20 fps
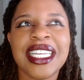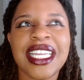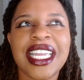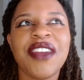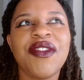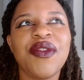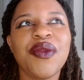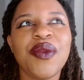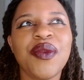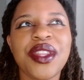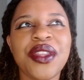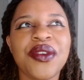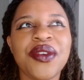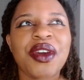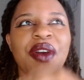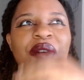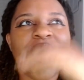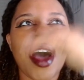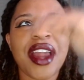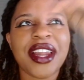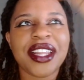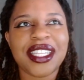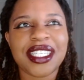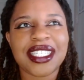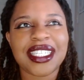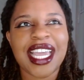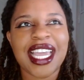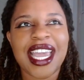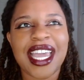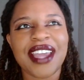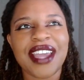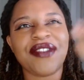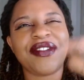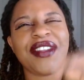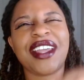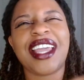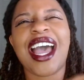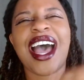even when you go out of this cave, like,